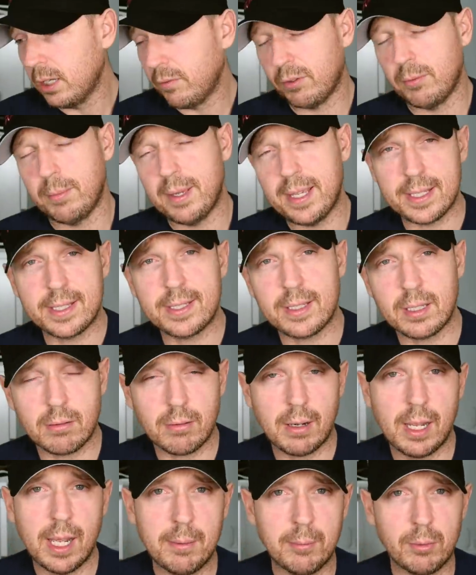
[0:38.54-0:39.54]
from
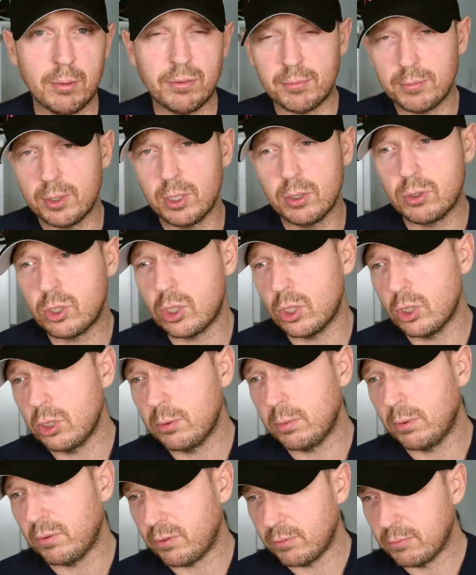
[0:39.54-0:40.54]
Instagram or from
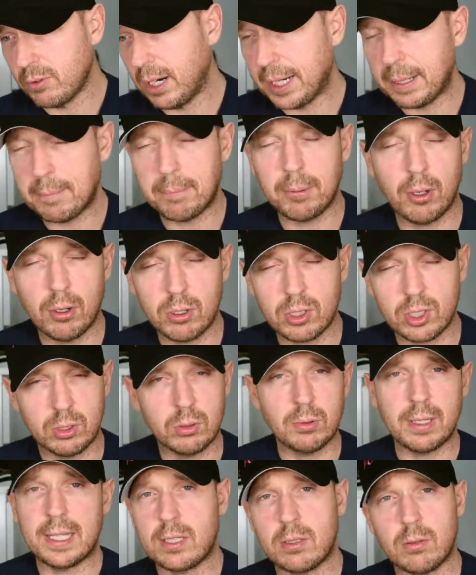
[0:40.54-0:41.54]
YouTube or from running blogs and
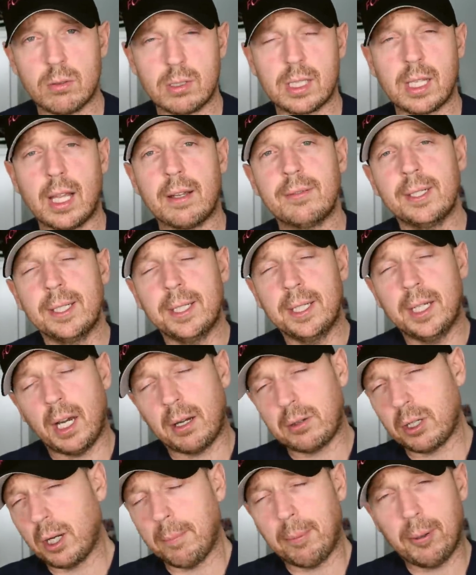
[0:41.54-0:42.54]
all that sort of stuff.
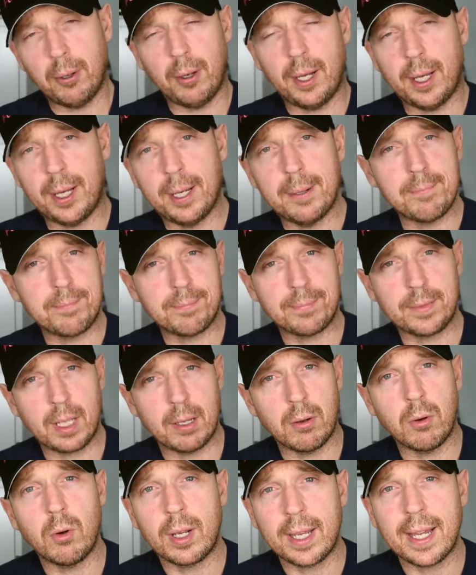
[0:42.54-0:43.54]
I'm going to put um,
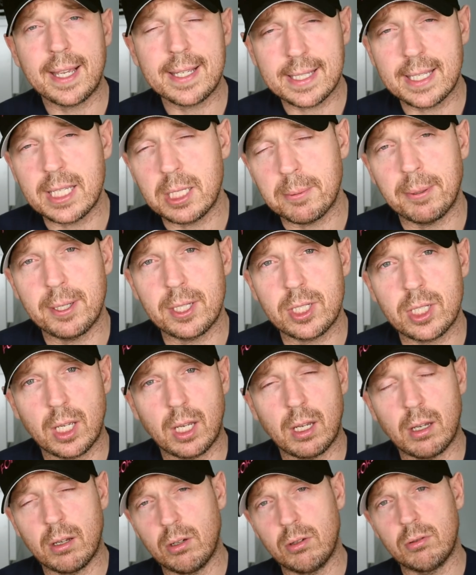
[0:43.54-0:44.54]
against each
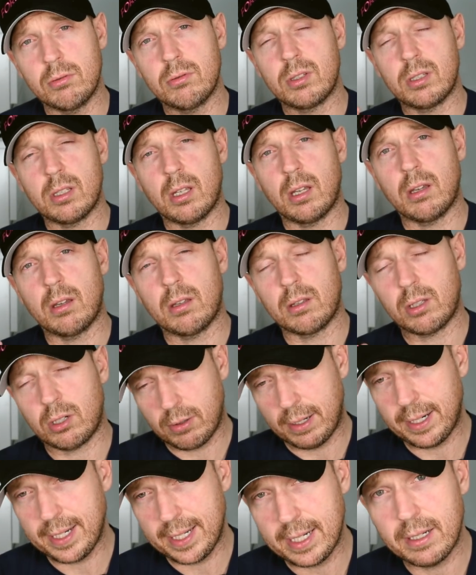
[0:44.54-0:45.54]
picture who's uh,
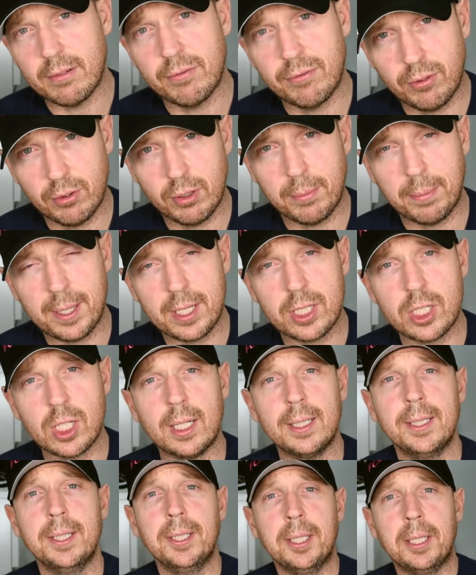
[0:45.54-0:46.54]
credited for the
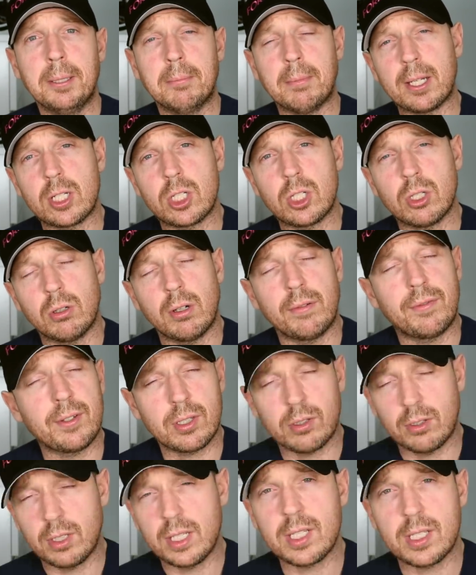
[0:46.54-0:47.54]
picture. Make sure if
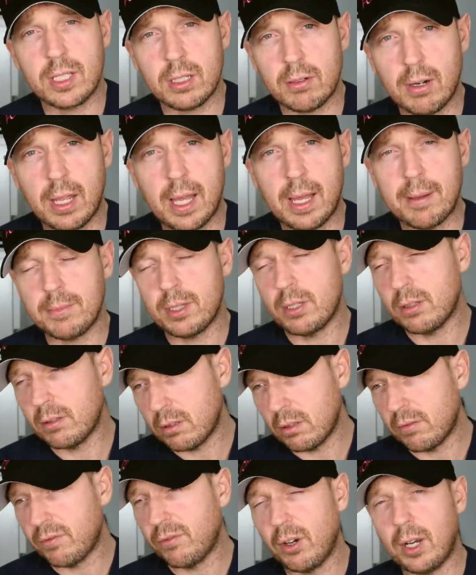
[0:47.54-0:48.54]
it's on Instagram, you,
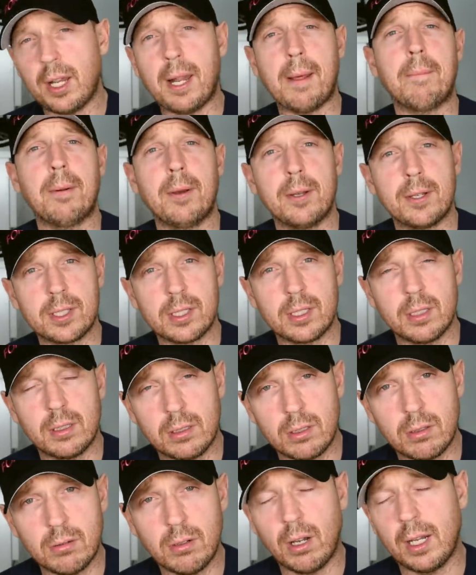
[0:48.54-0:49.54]
you follow that
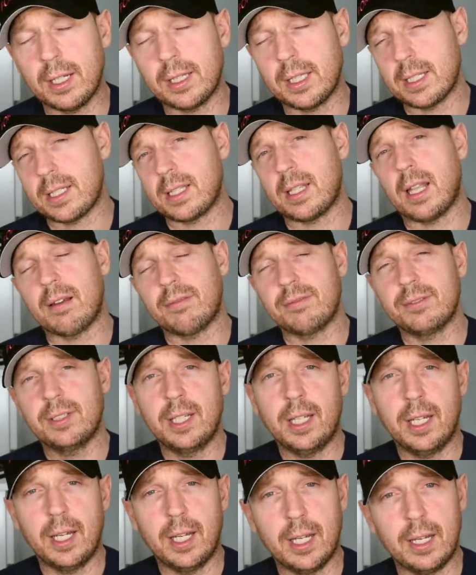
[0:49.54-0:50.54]
person, you like their stuff.
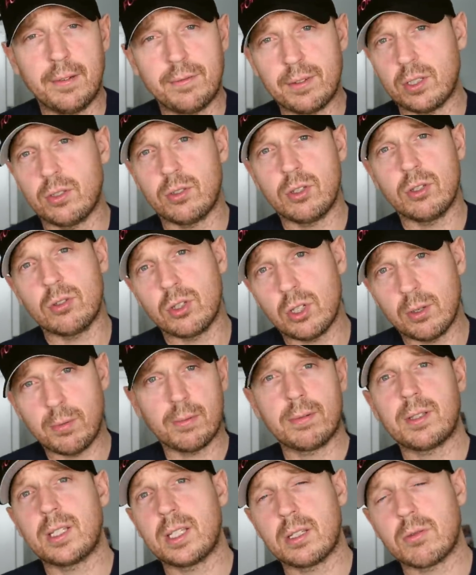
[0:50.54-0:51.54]
Uh, if it's on YouTube,
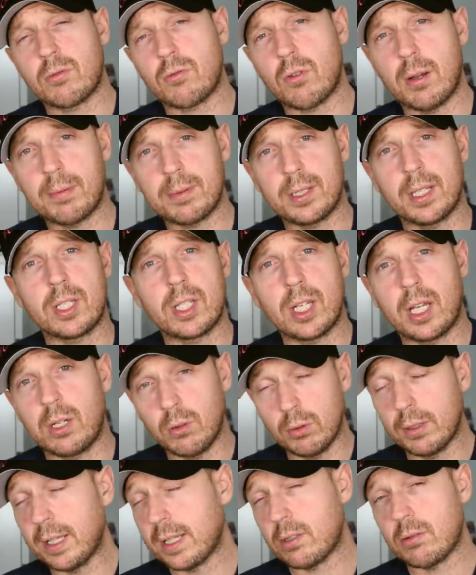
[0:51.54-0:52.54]
obviously subscribe to their
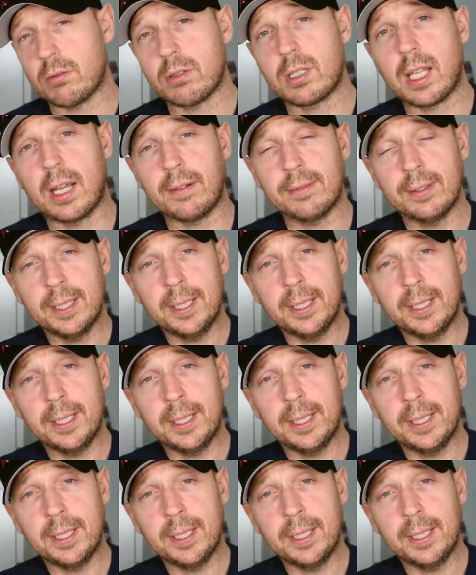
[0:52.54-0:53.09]
channel, all that sort of stuff.